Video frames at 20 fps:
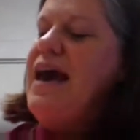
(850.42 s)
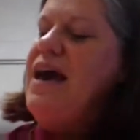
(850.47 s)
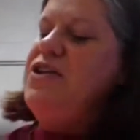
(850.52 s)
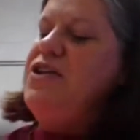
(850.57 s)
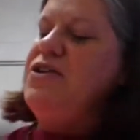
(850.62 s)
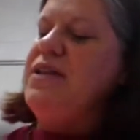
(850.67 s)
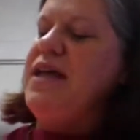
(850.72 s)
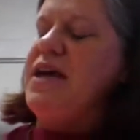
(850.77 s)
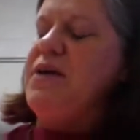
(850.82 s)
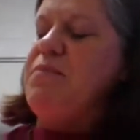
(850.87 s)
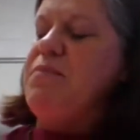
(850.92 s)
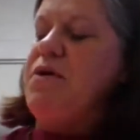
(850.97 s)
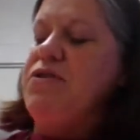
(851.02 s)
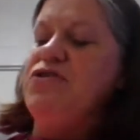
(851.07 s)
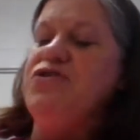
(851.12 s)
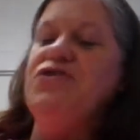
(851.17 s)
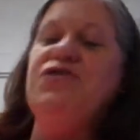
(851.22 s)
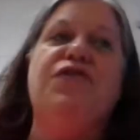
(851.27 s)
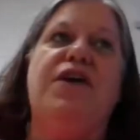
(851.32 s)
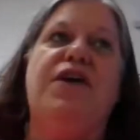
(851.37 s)
How do you like
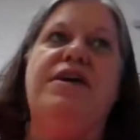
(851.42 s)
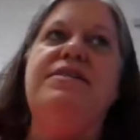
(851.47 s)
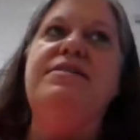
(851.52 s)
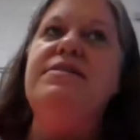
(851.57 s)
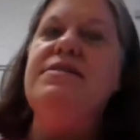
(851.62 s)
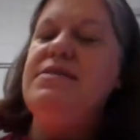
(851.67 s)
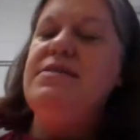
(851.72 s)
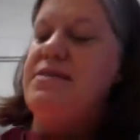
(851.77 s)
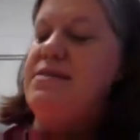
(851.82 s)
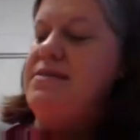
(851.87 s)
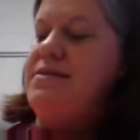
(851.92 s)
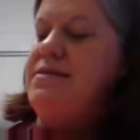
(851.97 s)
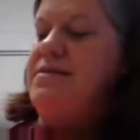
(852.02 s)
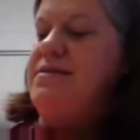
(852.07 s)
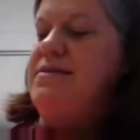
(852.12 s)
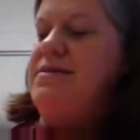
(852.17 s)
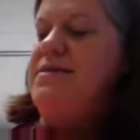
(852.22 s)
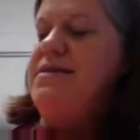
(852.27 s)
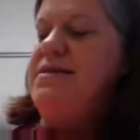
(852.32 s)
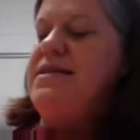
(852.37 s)
mother's friends?
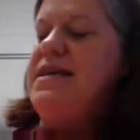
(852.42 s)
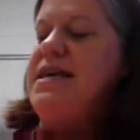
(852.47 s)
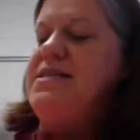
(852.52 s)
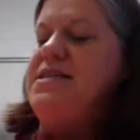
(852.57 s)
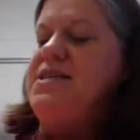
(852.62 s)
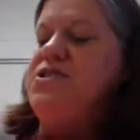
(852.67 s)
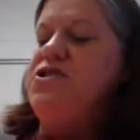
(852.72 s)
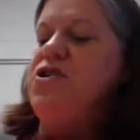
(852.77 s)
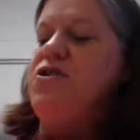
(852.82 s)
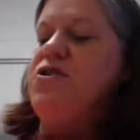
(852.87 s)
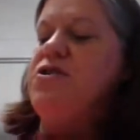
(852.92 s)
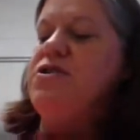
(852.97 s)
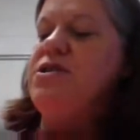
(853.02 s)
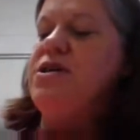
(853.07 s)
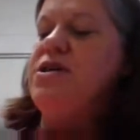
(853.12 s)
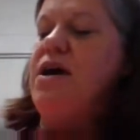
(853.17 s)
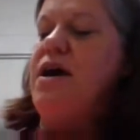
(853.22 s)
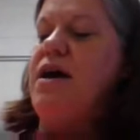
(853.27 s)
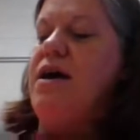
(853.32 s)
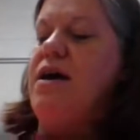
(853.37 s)
Daisy turned
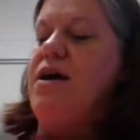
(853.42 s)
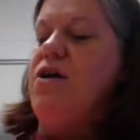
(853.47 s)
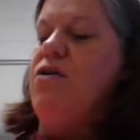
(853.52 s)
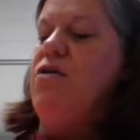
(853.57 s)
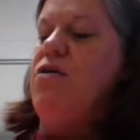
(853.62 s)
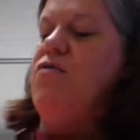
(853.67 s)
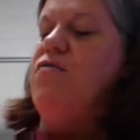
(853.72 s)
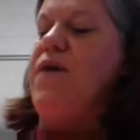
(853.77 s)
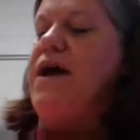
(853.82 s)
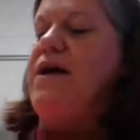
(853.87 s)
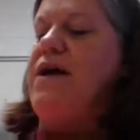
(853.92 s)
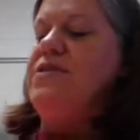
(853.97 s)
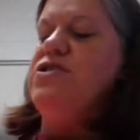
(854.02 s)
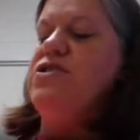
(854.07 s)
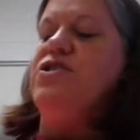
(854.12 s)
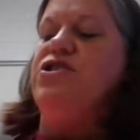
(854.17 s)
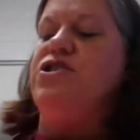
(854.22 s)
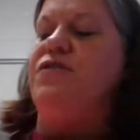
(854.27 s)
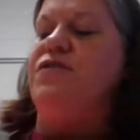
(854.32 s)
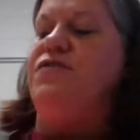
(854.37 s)
uh, her around
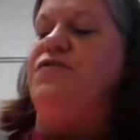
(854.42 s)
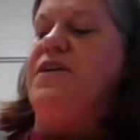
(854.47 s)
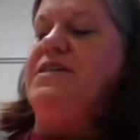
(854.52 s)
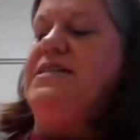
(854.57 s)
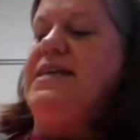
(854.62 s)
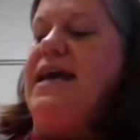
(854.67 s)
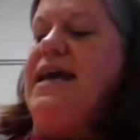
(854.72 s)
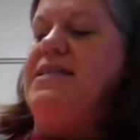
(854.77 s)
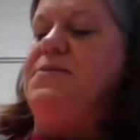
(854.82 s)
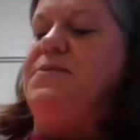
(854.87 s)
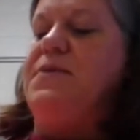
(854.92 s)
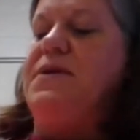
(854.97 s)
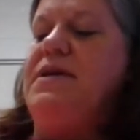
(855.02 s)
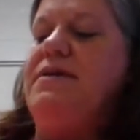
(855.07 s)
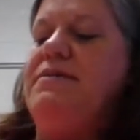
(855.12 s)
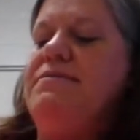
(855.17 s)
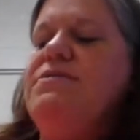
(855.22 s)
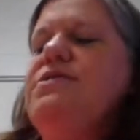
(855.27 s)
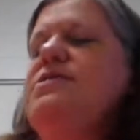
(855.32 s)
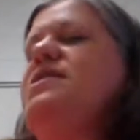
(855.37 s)
so that she faced
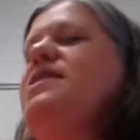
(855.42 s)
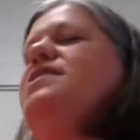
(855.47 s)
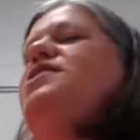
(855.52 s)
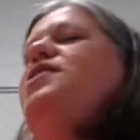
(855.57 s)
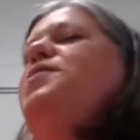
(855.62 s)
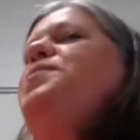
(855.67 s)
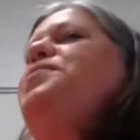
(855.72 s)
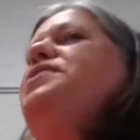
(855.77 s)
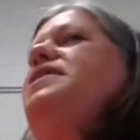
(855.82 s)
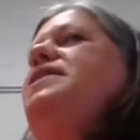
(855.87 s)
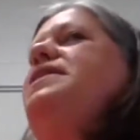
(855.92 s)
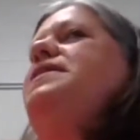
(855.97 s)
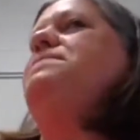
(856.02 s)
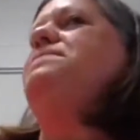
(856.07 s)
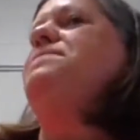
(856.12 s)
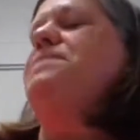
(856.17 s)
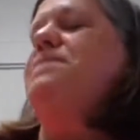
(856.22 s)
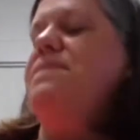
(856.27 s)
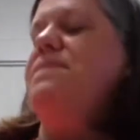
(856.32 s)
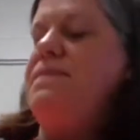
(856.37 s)
Gatsby. Do you think they're pretty?
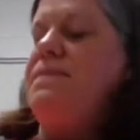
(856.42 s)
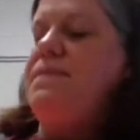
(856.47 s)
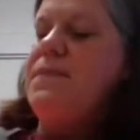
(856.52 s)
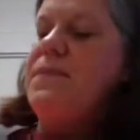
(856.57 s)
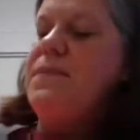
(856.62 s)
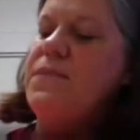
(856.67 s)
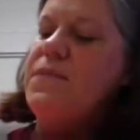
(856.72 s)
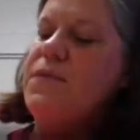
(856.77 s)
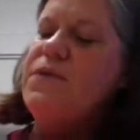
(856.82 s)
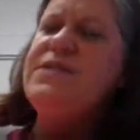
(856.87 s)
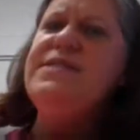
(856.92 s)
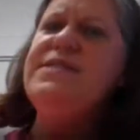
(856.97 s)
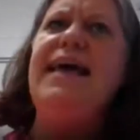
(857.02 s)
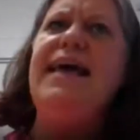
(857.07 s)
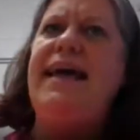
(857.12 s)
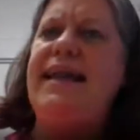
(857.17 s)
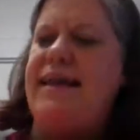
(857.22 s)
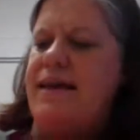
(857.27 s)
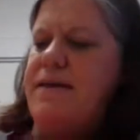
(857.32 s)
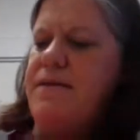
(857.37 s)
Where's
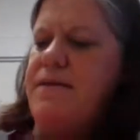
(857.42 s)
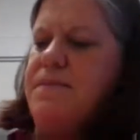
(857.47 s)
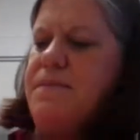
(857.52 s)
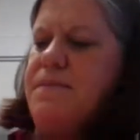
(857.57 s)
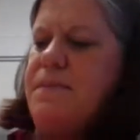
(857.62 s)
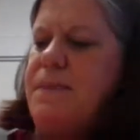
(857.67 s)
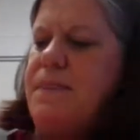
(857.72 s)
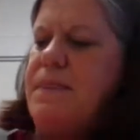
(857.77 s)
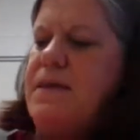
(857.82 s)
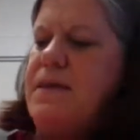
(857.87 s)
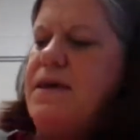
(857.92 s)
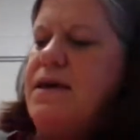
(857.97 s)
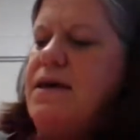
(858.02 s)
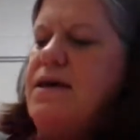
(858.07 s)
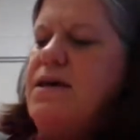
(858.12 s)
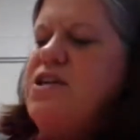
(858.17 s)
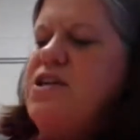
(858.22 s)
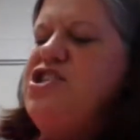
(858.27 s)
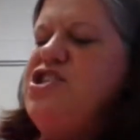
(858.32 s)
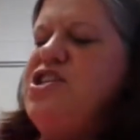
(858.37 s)
daddy?
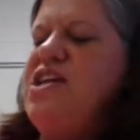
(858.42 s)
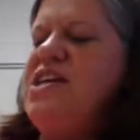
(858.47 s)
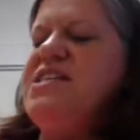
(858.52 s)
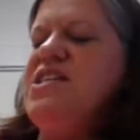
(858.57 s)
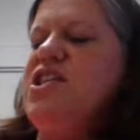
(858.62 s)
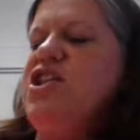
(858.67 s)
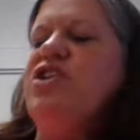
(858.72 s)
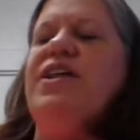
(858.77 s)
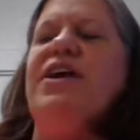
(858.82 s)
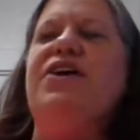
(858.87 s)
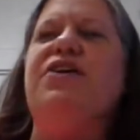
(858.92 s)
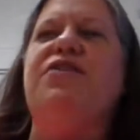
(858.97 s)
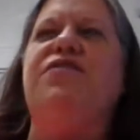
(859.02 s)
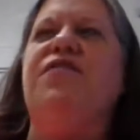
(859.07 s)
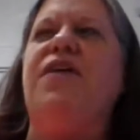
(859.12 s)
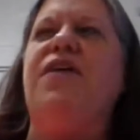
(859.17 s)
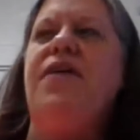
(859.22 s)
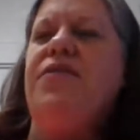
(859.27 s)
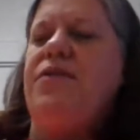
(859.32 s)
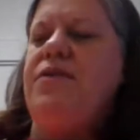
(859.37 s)
She doesn't look like her
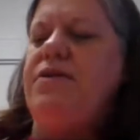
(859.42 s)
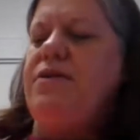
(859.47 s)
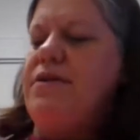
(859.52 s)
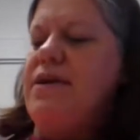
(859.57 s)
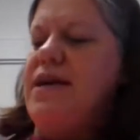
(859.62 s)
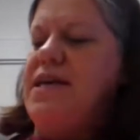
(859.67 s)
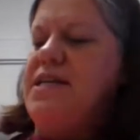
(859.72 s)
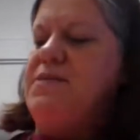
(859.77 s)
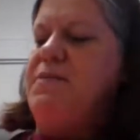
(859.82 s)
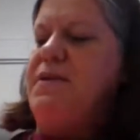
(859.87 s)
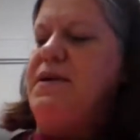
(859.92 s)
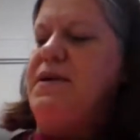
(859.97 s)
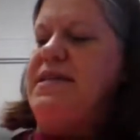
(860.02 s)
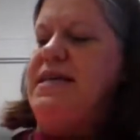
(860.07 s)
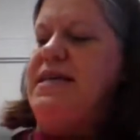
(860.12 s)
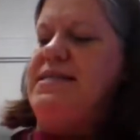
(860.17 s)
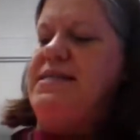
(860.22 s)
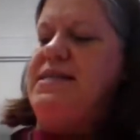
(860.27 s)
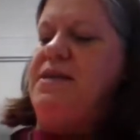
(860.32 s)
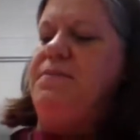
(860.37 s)
father, explained
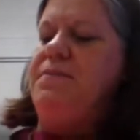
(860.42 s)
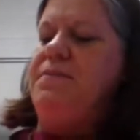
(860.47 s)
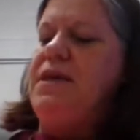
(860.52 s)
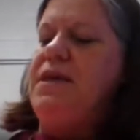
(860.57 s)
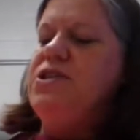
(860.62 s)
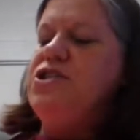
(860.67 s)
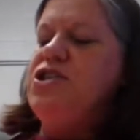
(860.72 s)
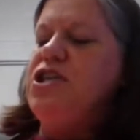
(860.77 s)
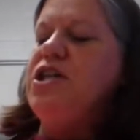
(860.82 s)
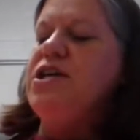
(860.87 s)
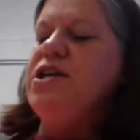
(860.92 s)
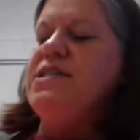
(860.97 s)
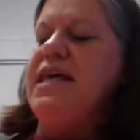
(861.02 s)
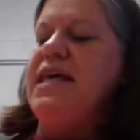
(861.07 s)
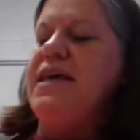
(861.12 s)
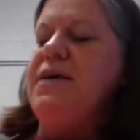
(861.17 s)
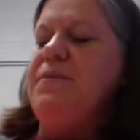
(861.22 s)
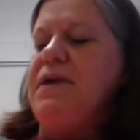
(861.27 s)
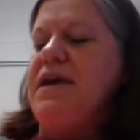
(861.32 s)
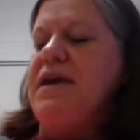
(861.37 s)
Daisy. She looks
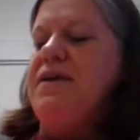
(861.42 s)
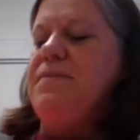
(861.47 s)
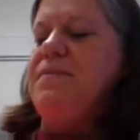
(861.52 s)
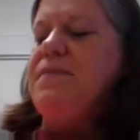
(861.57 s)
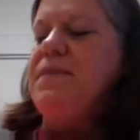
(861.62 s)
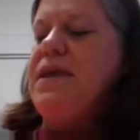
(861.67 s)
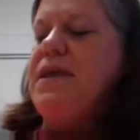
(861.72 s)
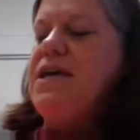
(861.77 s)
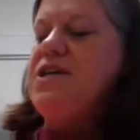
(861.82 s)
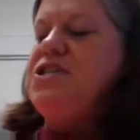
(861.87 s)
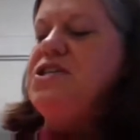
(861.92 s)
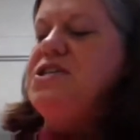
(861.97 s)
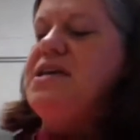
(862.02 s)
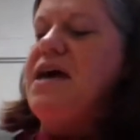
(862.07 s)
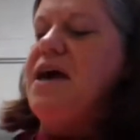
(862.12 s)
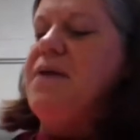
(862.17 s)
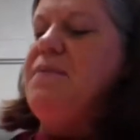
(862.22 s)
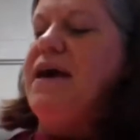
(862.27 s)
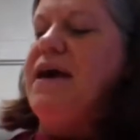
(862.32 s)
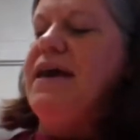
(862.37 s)
like me. She's
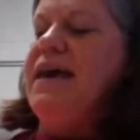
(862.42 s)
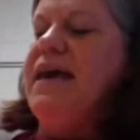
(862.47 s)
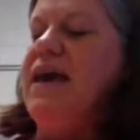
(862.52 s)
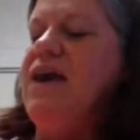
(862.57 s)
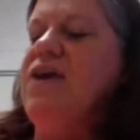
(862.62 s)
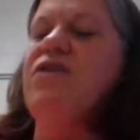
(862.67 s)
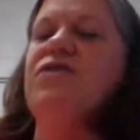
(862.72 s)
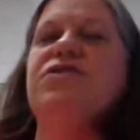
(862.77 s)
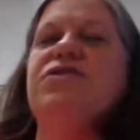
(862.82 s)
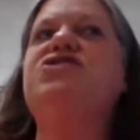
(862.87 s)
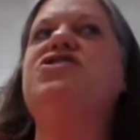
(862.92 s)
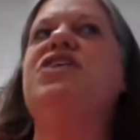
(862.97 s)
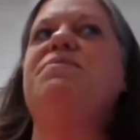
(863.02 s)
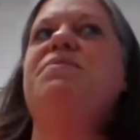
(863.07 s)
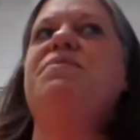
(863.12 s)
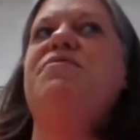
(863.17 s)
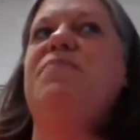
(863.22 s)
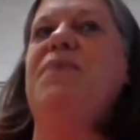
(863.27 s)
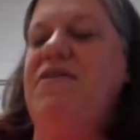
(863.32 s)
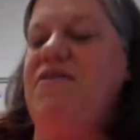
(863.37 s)
got my hair in the
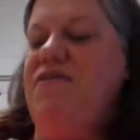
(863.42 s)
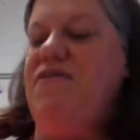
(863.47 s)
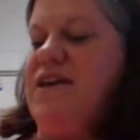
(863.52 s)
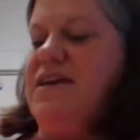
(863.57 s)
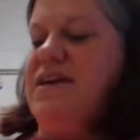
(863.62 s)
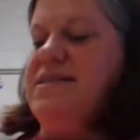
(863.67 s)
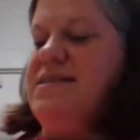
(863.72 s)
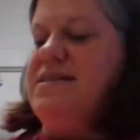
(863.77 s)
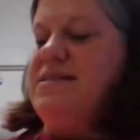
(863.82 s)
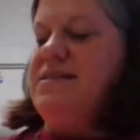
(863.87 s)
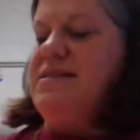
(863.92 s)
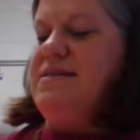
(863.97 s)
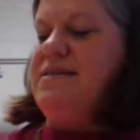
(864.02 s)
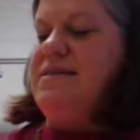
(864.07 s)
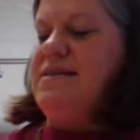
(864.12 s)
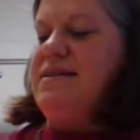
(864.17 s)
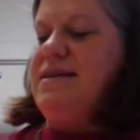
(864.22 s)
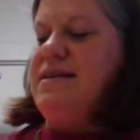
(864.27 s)
shape of my face.